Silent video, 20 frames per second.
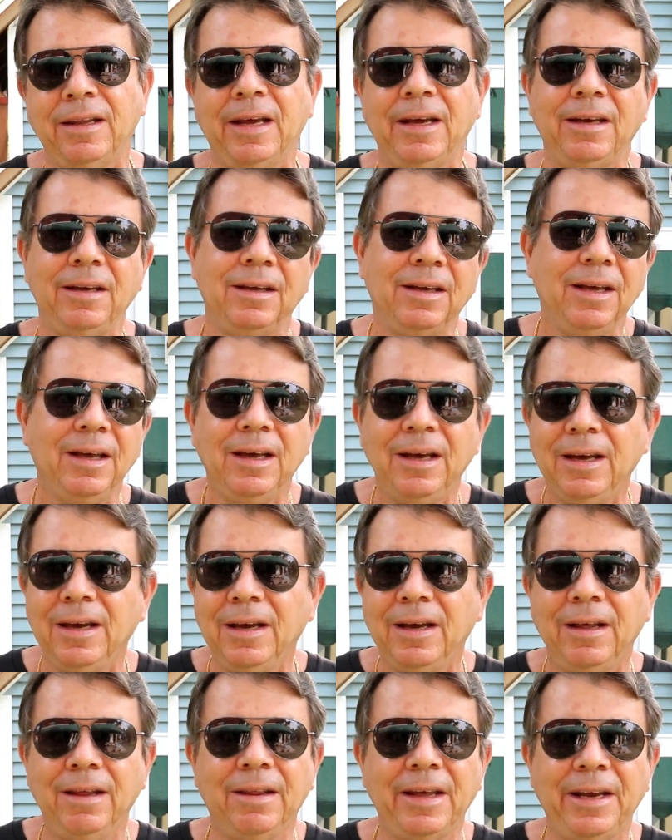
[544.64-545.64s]
and they
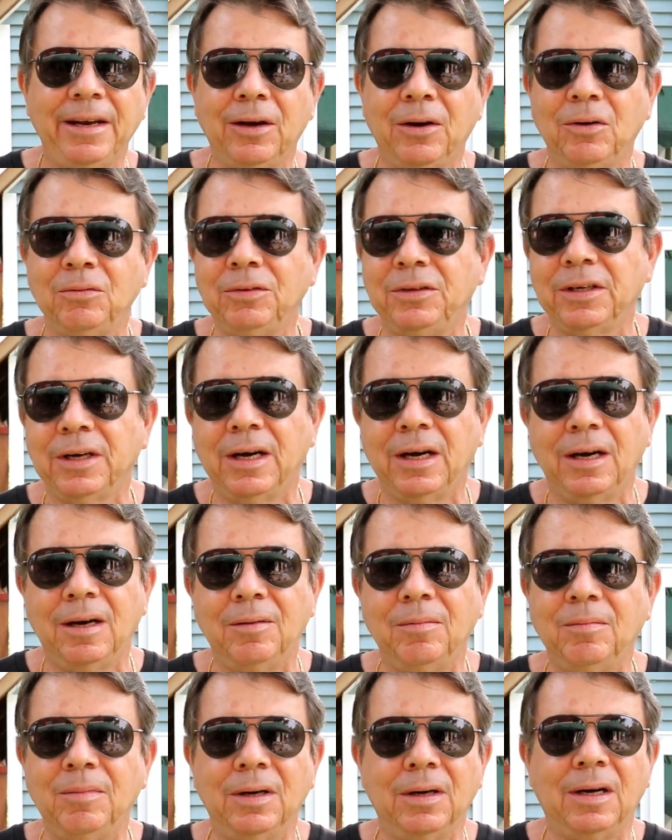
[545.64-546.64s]
don't
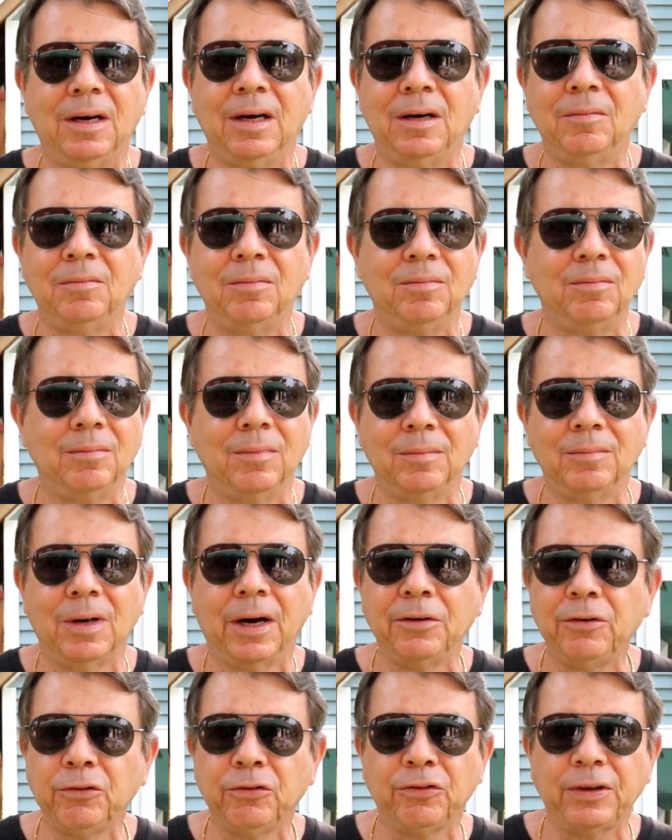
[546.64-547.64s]

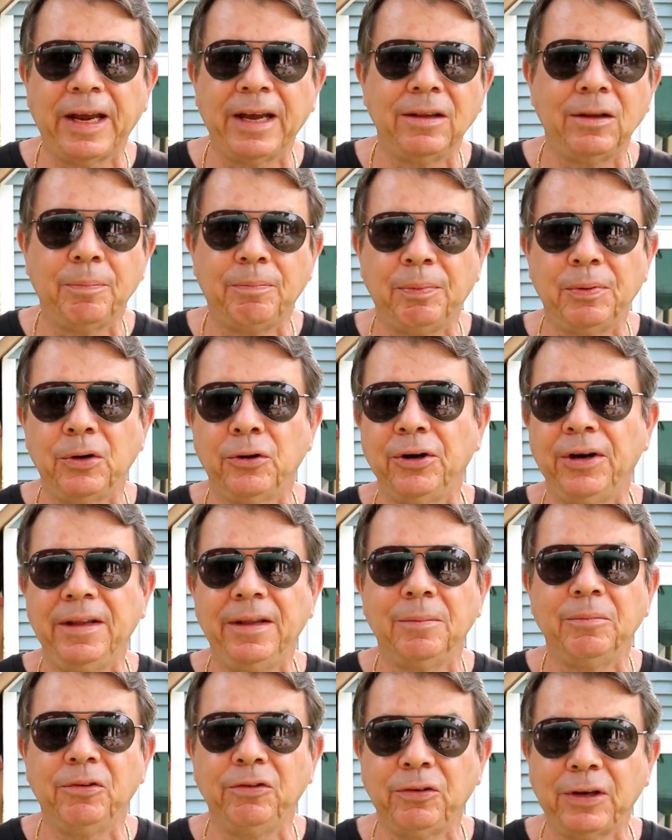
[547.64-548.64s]
understand the purity
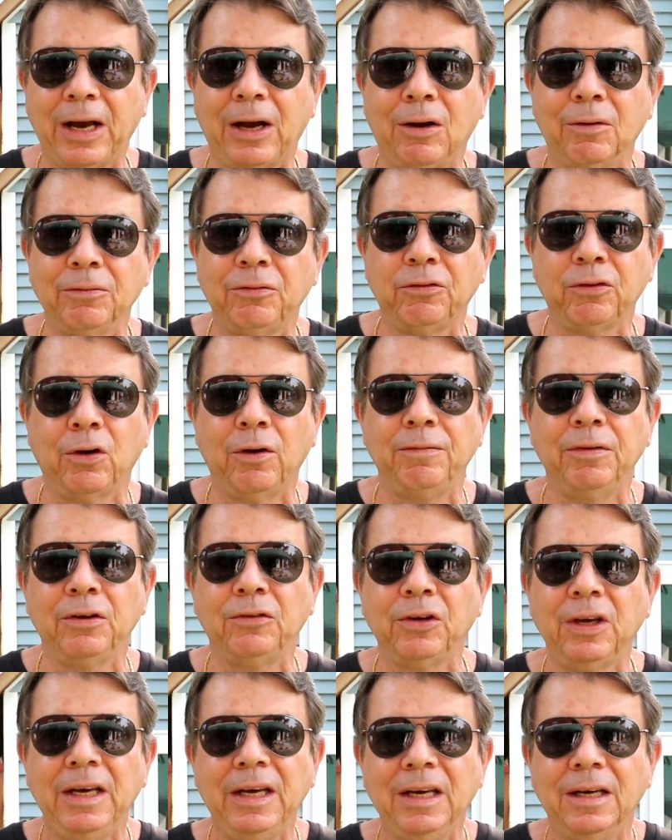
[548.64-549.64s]
themselves. So if
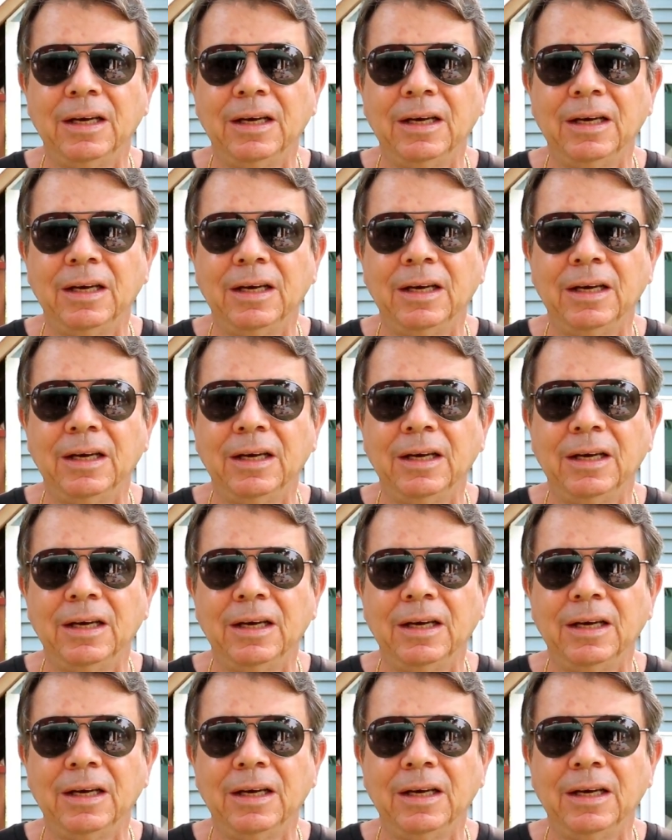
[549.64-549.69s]
it